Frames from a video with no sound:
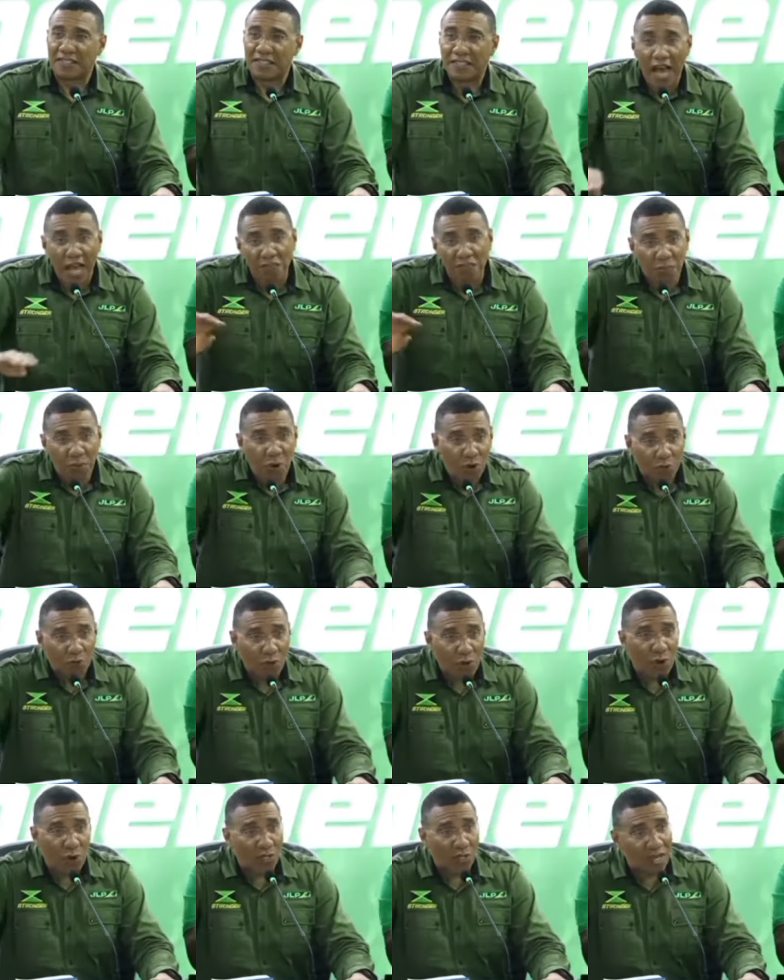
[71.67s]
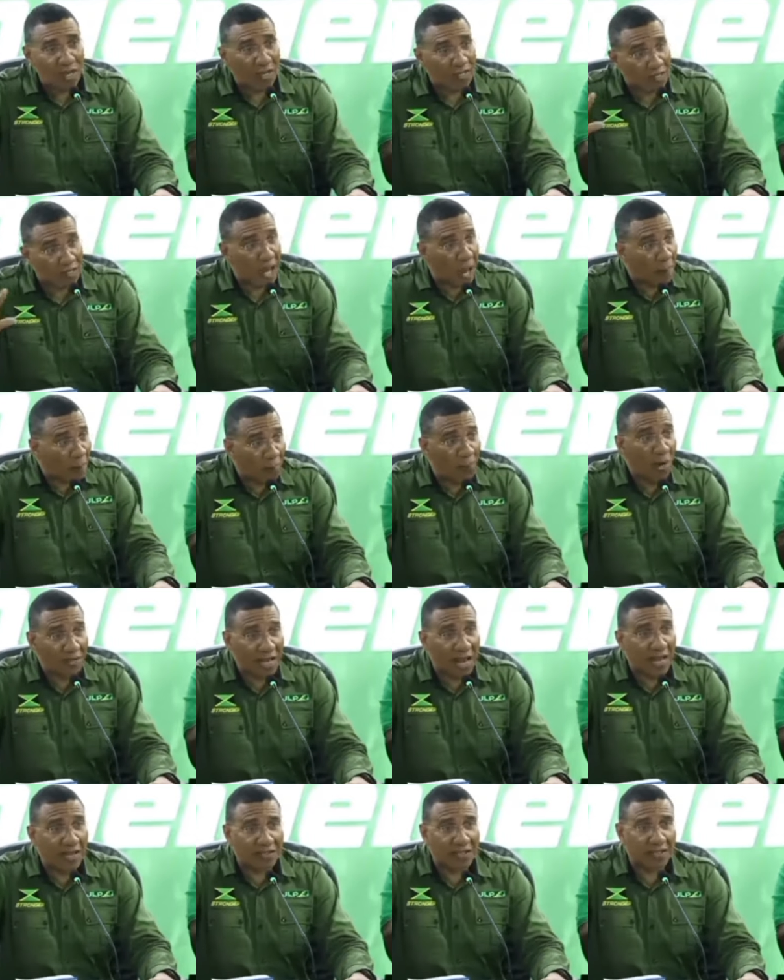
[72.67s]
Portmore is a separate entity.